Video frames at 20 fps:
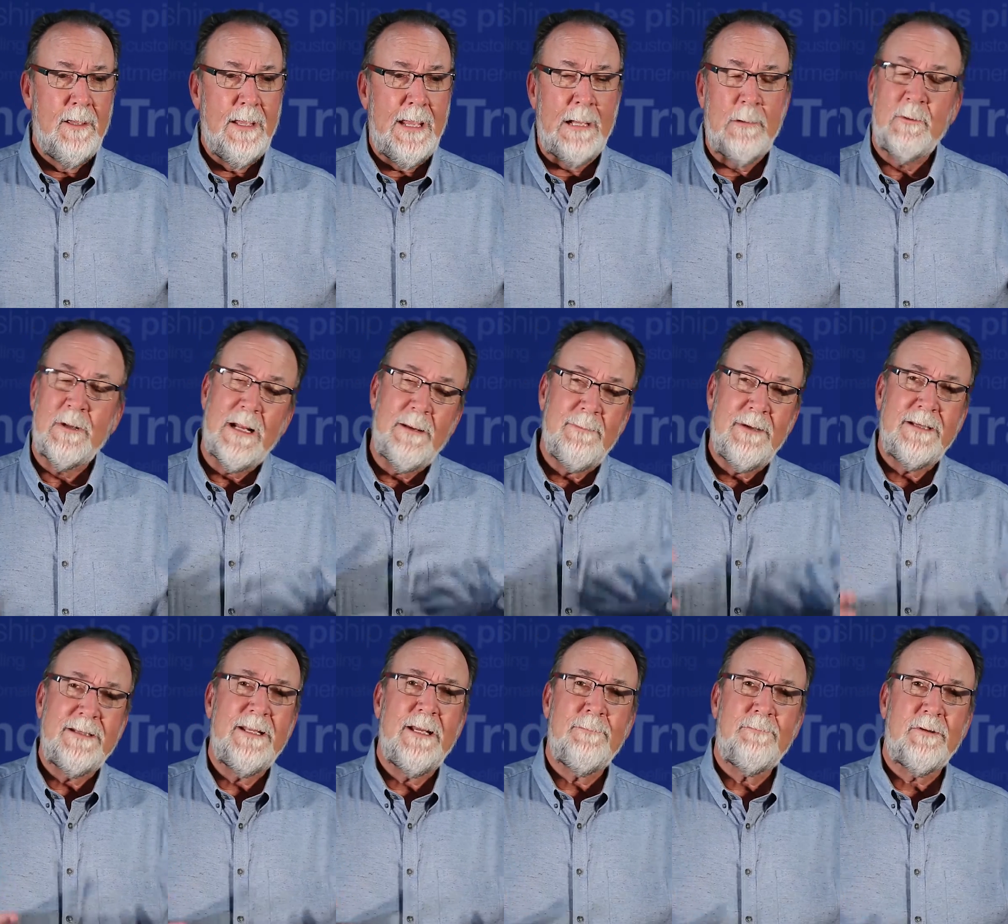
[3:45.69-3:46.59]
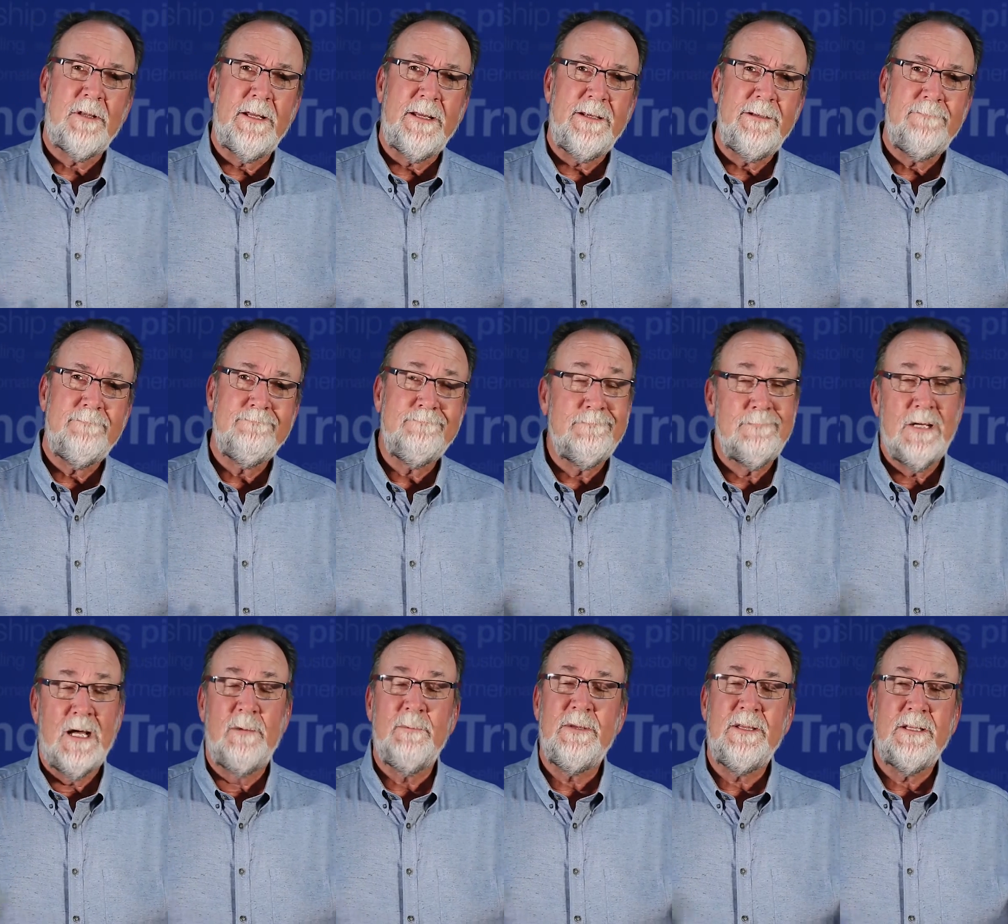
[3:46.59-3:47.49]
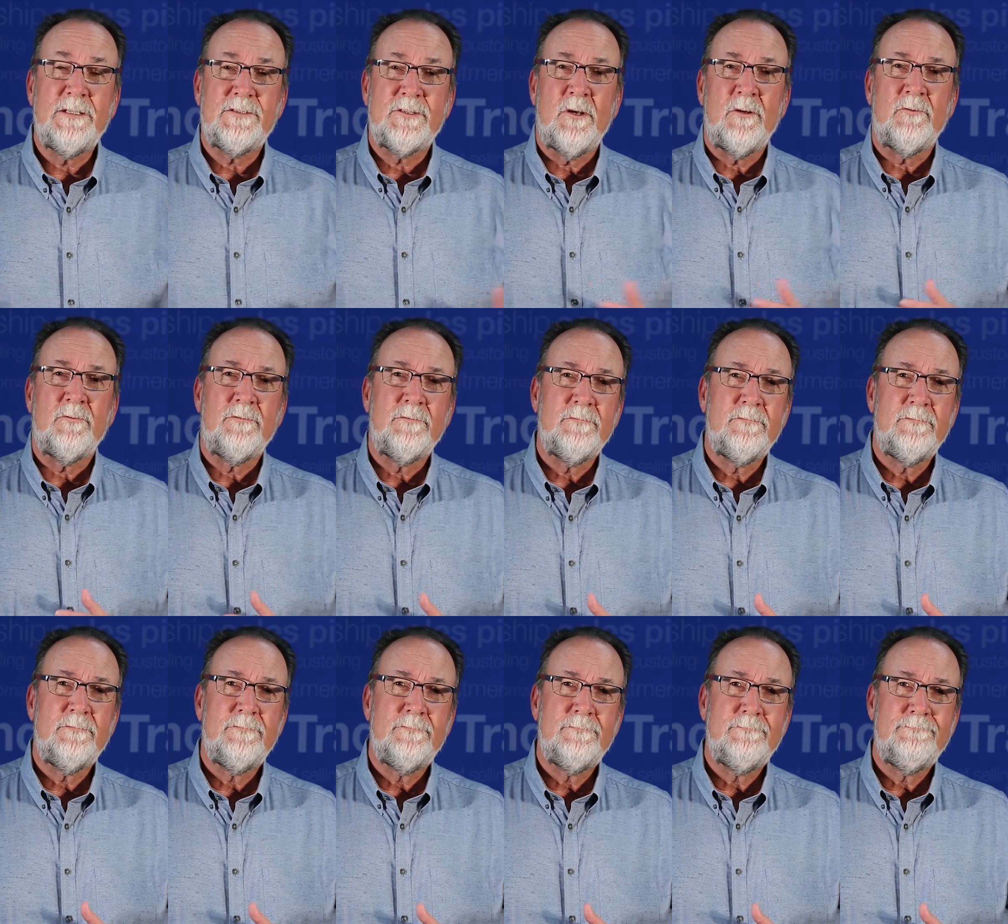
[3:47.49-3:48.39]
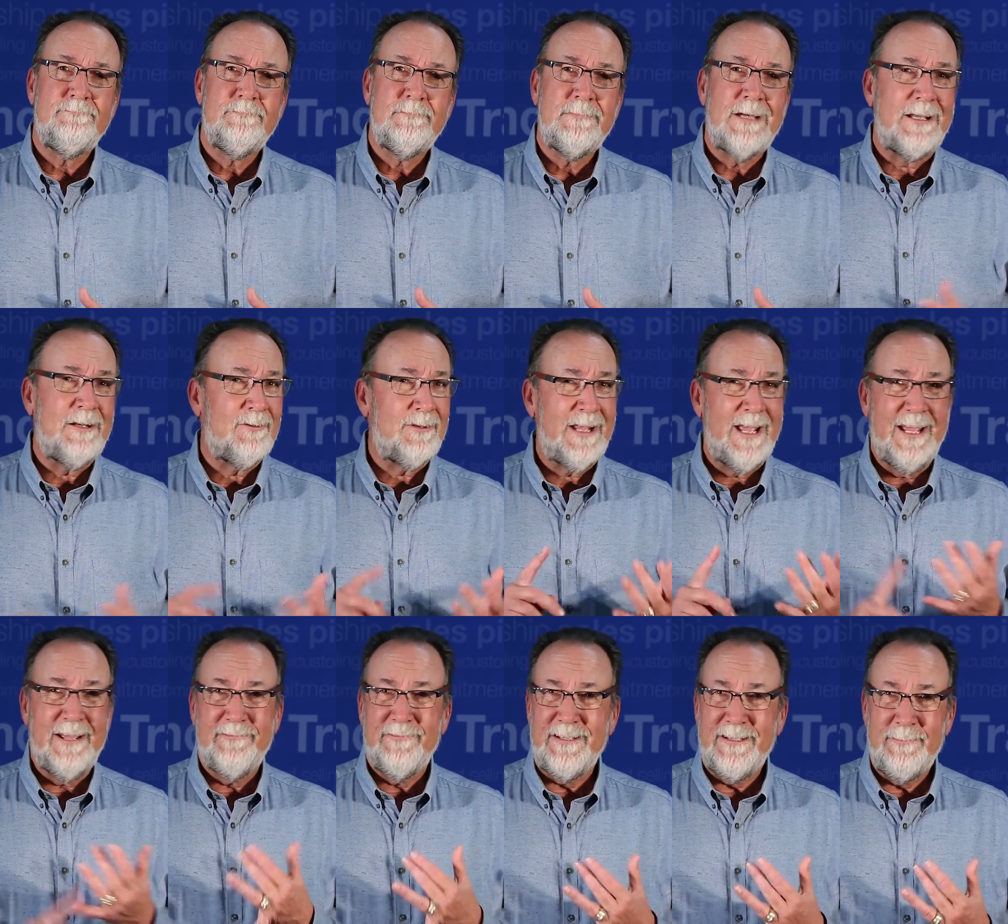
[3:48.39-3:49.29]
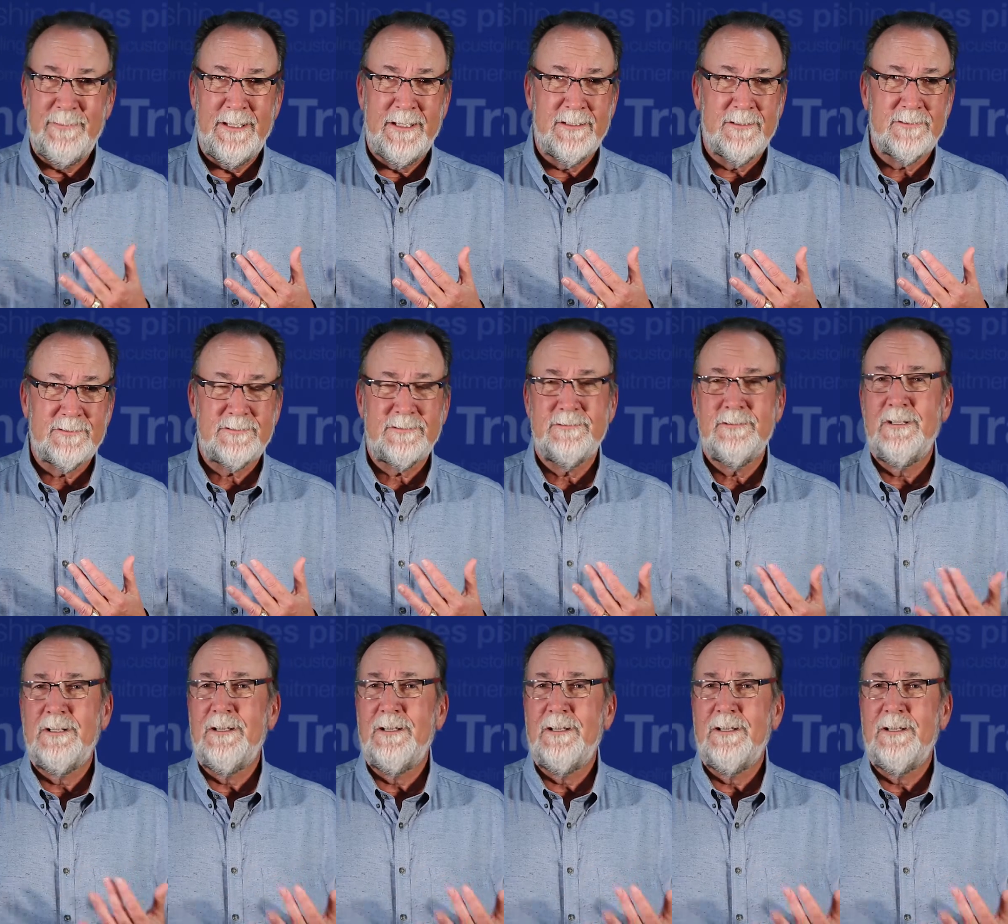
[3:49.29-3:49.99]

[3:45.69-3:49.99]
And when I'm on that plane, I'm in the zone. I don't have emails.